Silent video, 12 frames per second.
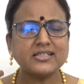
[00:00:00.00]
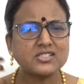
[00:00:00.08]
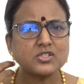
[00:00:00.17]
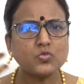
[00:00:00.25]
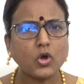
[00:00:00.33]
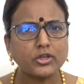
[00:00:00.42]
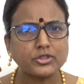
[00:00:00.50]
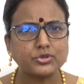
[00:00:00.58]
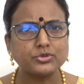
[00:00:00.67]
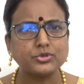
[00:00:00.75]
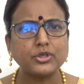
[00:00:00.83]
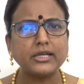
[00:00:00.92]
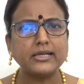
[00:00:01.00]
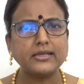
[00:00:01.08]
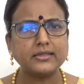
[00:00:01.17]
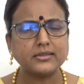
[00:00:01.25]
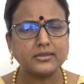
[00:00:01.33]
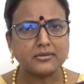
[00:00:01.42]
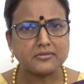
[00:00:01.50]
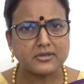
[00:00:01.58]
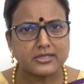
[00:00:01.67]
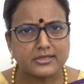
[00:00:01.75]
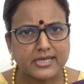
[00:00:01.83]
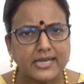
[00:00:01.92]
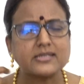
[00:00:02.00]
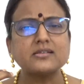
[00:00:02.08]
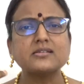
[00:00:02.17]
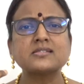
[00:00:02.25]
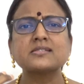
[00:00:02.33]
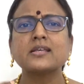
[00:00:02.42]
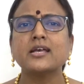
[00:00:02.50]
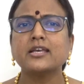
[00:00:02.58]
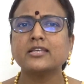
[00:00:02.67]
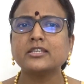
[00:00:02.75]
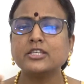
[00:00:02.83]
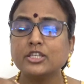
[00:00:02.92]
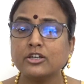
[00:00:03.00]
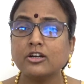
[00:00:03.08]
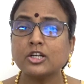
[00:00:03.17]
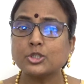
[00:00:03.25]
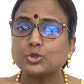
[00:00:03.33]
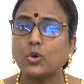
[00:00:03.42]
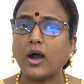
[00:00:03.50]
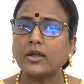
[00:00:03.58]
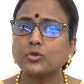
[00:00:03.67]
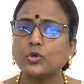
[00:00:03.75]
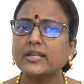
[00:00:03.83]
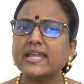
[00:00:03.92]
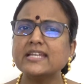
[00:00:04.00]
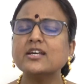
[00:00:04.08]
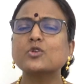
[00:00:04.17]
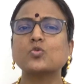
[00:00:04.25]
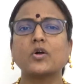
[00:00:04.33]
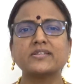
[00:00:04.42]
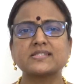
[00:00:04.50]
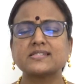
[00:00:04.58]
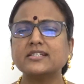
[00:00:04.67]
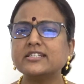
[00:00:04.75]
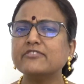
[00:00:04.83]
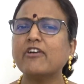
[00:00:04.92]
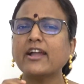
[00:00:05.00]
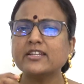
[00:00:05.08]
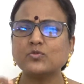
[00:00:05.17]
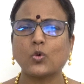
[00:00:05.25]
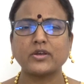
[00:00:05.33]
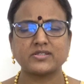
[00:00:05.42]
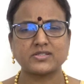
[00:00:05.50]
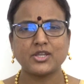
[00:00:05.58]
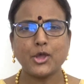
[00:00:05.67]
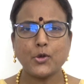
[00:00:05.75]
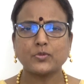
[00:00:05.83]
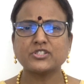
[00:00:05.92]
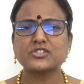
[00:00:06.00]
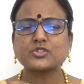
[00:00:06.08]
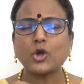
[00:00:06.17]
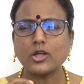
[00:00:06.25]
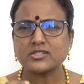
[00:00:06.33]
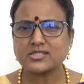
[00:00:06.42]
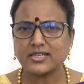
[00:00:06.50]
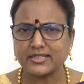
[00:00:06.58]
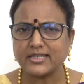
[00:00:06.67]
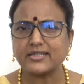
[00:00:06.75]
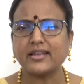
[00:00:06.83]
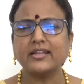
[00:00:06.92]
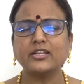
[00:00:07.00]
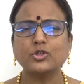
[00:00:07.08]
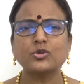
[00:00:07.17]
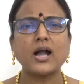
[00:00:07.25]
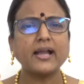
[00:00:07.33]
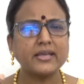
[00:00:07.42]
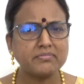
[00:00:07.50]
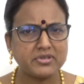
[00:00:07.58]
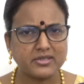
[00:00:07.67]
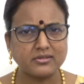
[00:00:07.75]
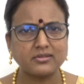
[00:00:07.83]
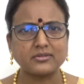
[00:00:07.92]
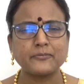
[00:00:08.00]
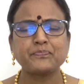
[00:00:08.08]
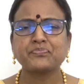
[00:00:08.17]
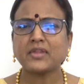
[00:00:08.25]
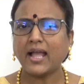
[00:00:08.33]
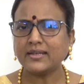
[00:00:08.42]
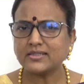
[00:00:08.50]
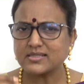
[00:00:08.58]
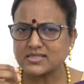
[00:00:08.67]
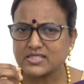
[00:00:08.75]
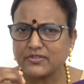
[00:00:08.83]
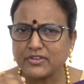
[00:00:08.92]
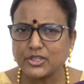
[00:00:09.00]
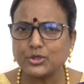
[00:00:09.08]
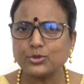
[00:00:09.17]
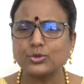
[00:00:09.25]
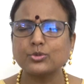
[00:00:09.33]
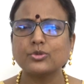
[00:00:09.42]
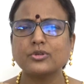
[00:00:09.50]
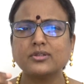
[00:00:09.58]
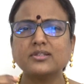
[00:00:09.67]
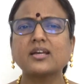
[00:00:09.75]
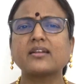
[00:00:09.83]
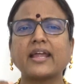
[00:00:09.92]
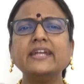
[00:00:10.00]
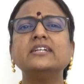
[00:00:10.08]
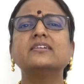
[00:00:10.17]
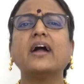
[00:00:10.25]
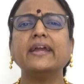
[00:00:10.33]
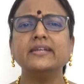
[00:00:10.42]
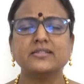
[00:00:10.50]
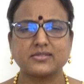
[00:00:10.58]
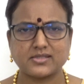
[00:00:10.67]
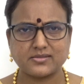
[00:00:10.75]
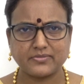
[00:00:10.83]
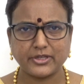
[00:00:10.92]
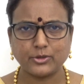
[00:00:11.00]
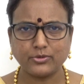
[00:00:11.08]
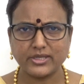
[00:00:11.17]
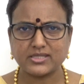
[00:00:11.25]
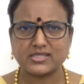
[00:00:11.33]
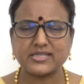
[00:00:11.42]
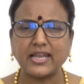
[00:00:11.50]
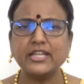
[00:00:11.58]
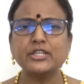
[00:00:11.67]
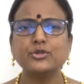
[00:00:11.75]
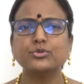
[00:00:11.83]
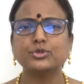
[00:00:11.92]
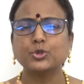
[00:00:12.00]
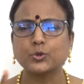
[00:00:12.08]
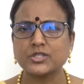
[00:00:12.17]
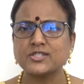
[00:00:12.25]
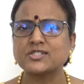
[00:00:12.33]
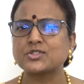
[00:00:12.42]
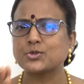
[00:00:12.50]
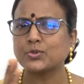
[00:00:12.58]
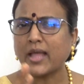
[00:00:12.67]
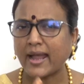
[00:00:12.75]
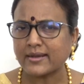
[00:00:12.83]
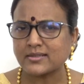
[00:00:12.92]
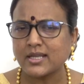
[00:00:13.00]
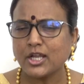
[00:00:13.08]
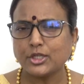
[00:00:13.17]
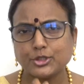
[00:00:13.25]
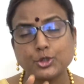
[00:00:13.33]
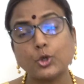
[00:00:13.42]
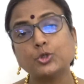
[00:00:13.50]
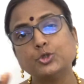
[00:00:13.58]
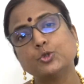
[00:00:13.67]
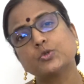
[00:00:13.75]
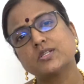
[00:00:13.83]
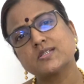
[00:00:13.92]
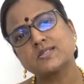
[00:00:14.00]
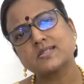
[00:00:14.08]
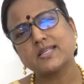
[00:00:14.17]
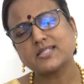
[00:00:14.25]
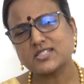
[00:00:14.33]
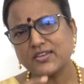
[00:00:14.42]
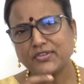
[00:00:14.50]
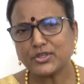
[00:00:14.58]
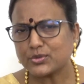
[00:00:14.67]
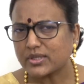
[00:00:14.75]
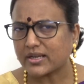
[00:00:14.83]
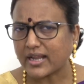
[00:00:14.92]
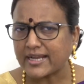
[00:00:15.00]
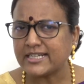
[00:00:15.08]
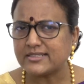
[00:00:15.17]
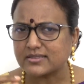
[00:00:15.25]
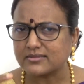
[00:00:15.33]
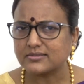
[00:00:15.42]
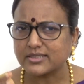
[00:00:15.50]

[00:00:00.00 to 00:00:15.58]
doesn't want to let us hear to our own inner voice, the divine voice, which is constantly telling, look, I am here, and it is giving you the right guidance. It's telling you, do this, do that, don't do this. It's giving you the right,